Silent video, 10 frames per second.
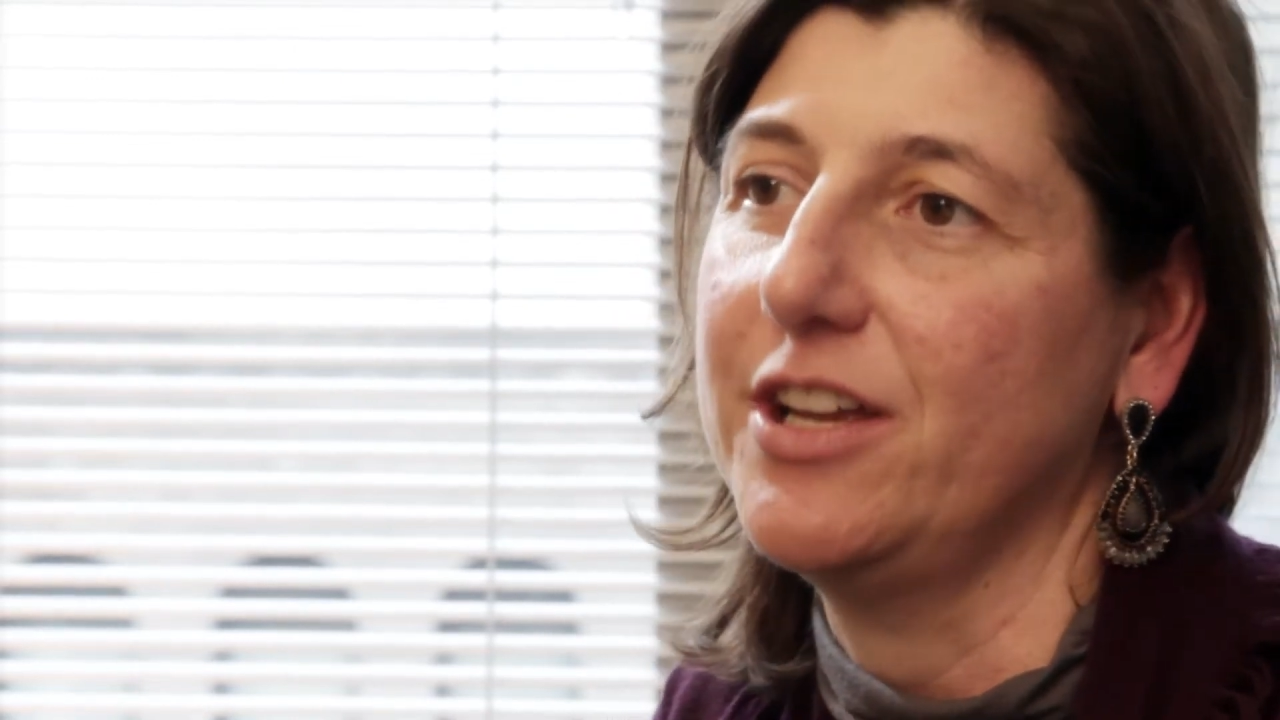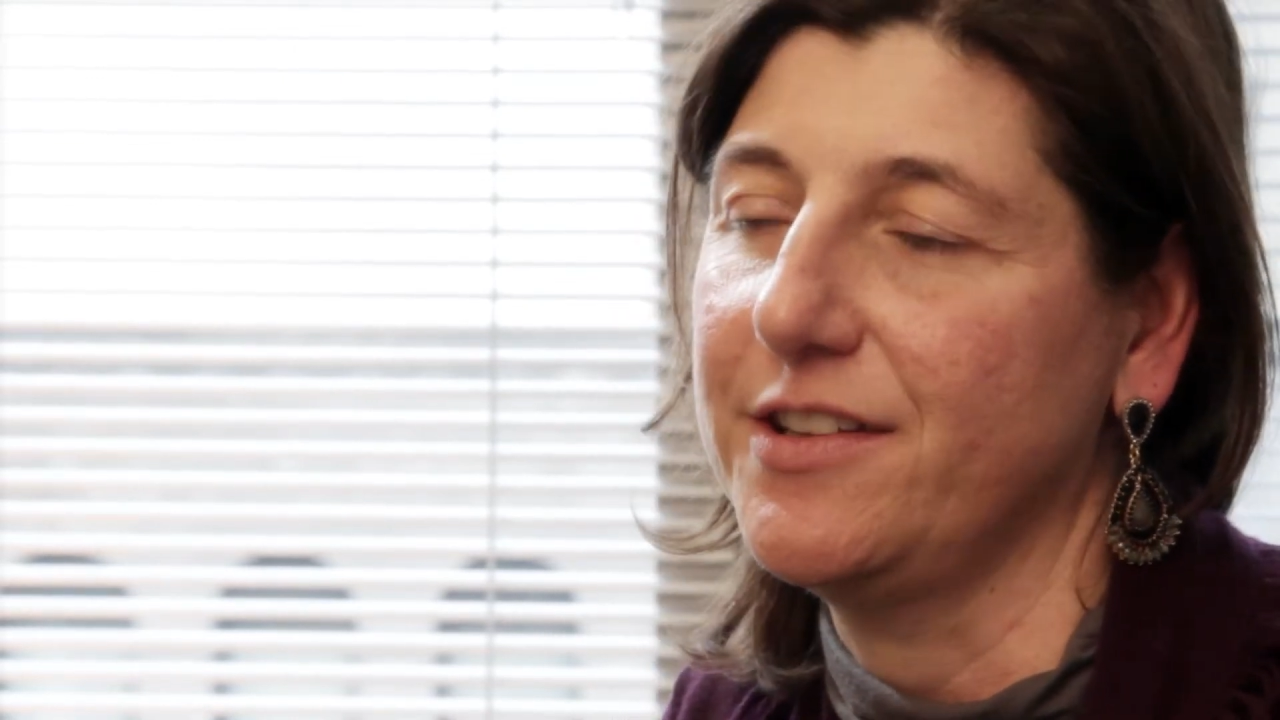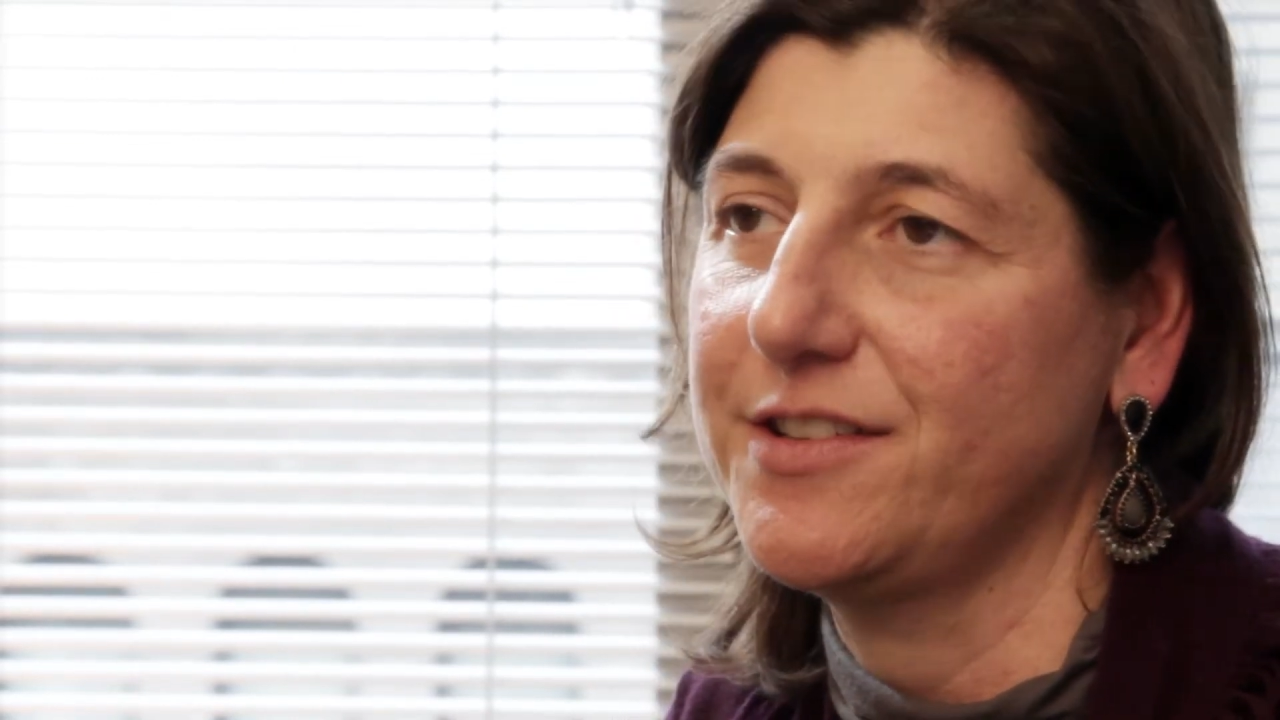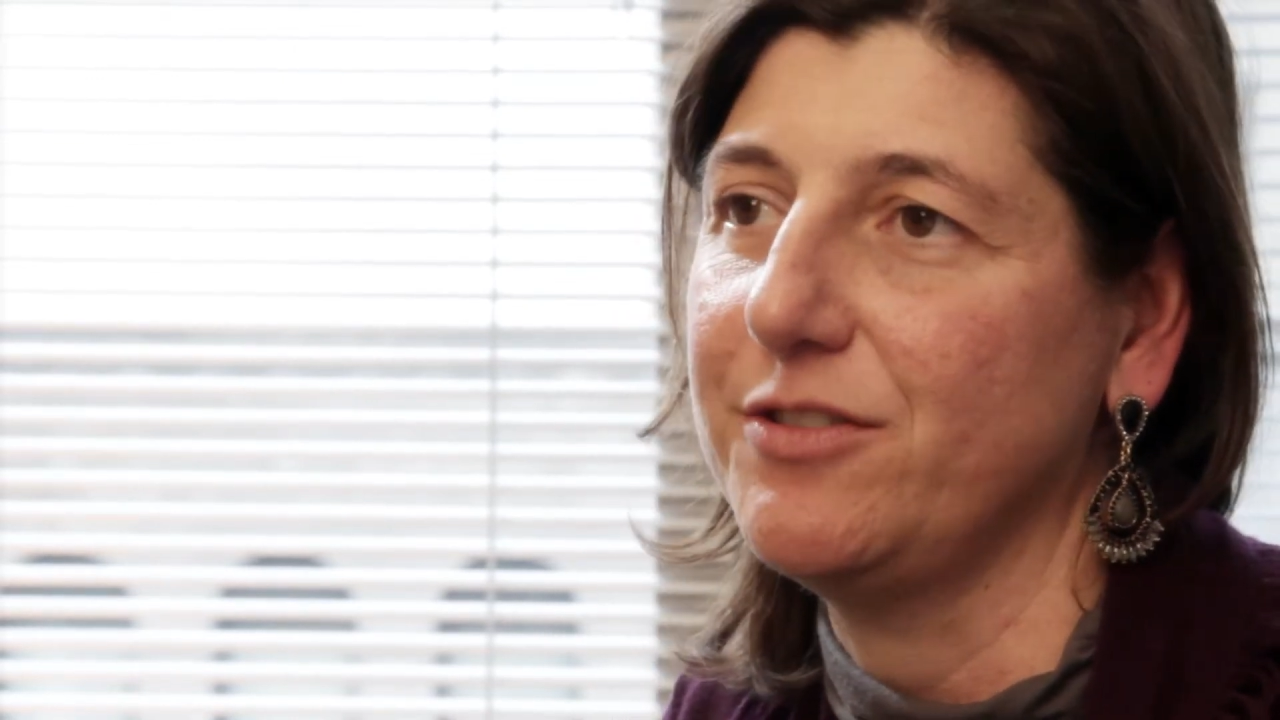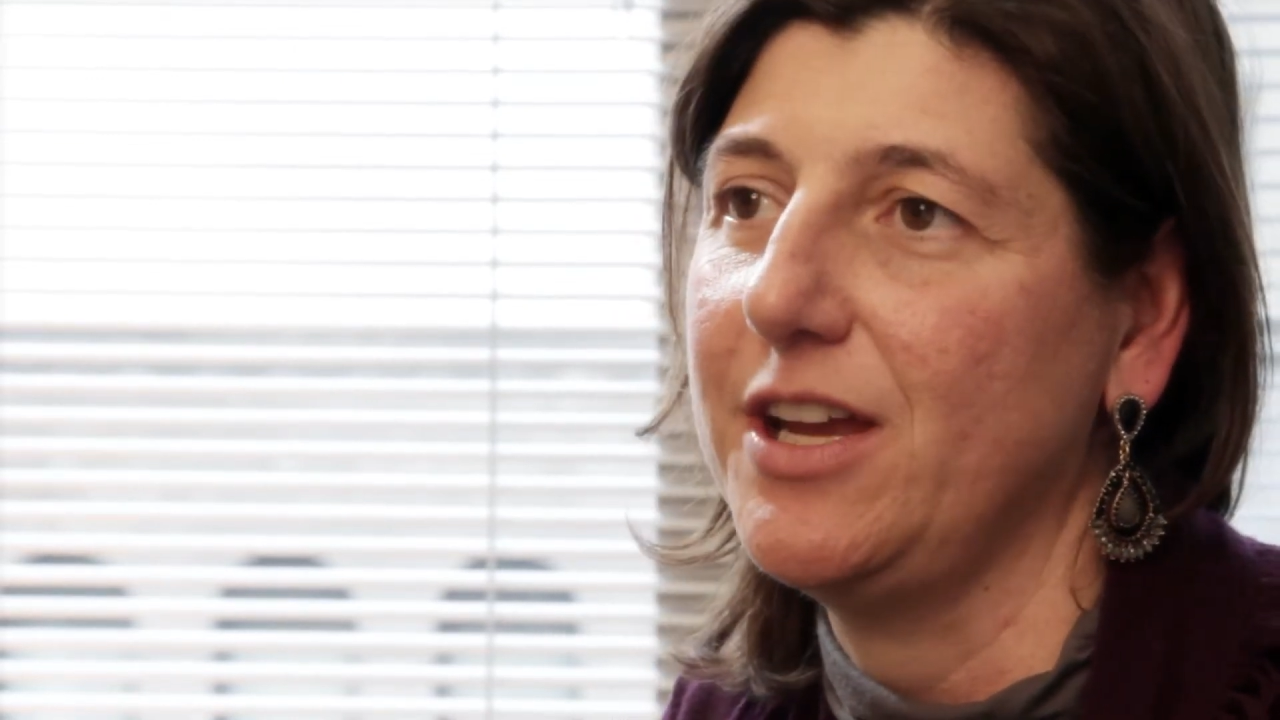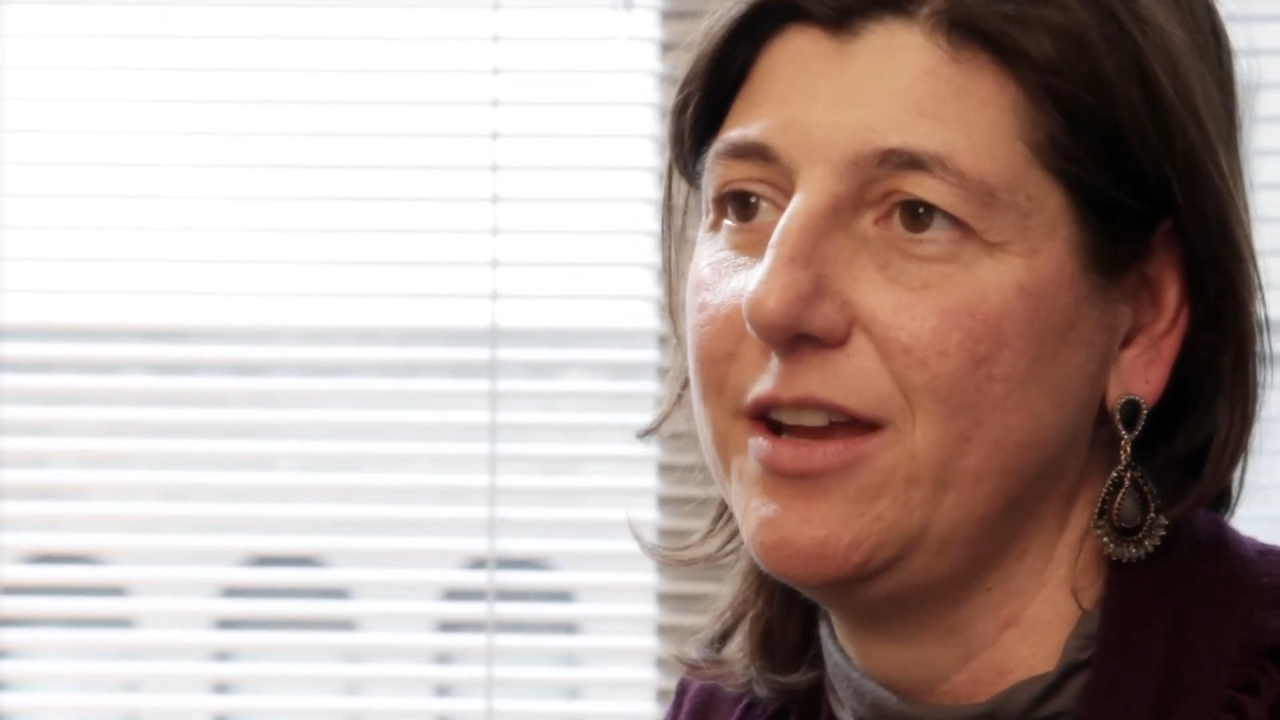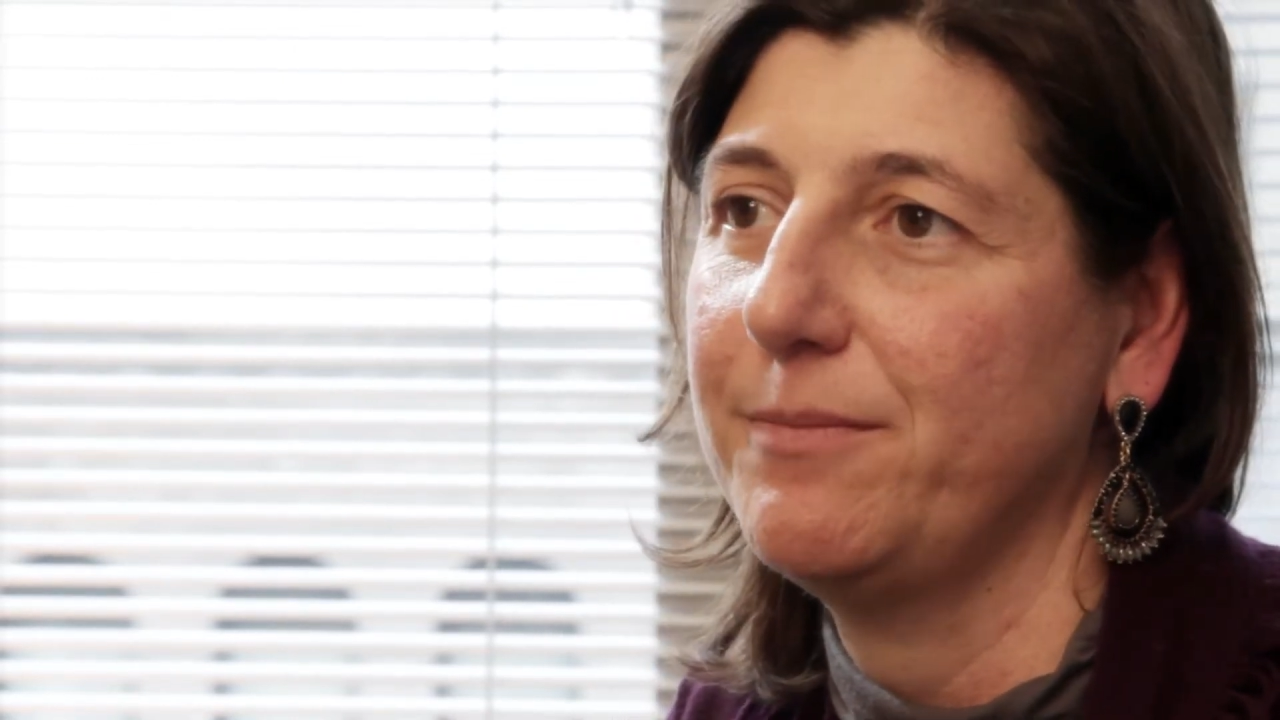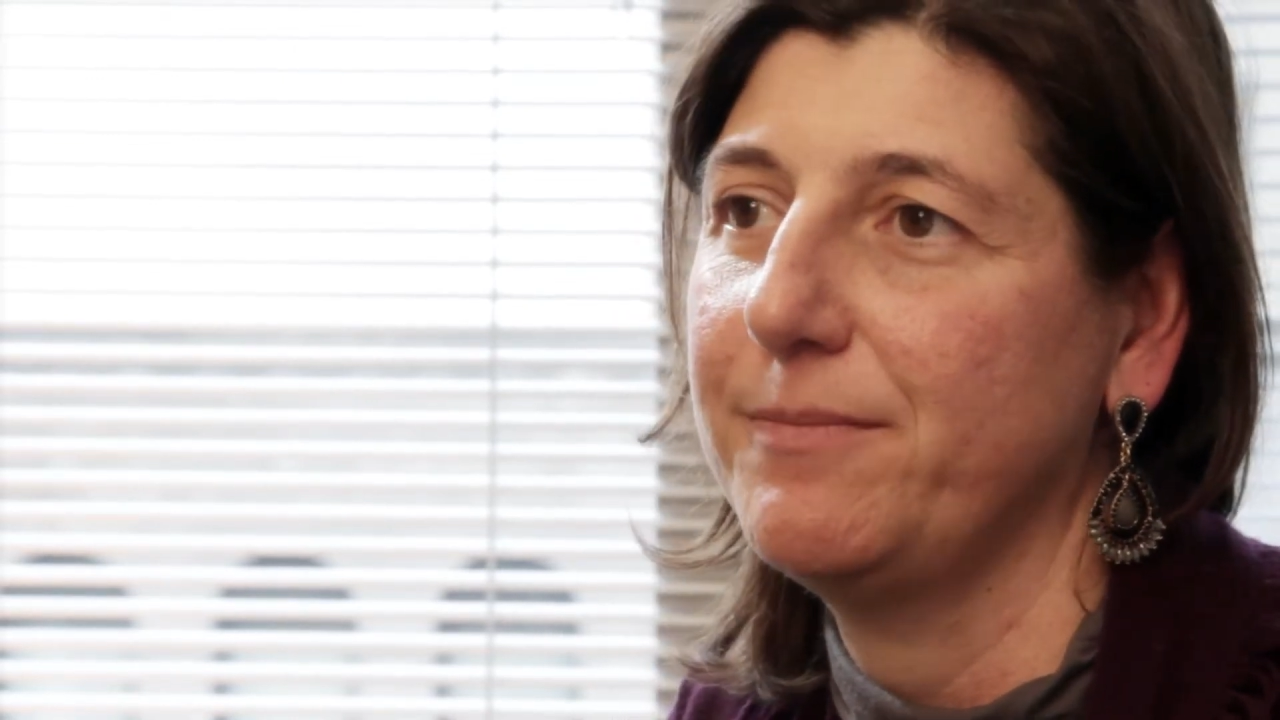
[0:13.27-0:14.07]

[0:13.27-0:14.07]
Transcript: history.